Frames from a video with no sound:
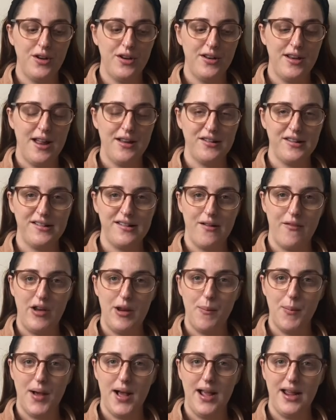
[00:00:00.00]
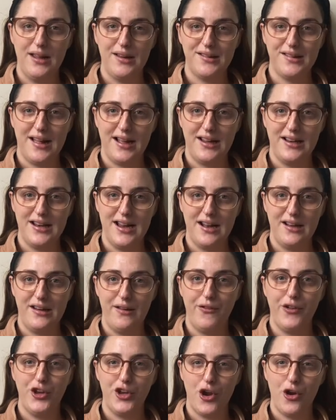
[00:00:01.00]
necessarily buy it secondhand
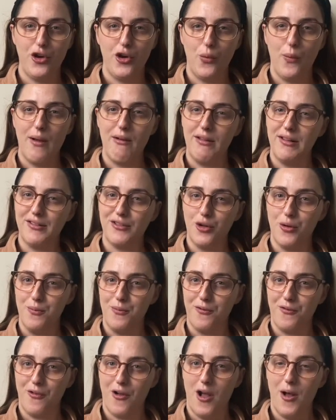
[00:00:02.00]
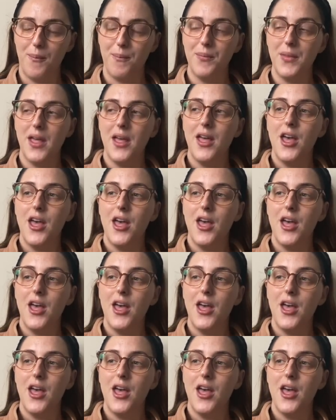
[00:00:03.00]
if you don't know where it's come from.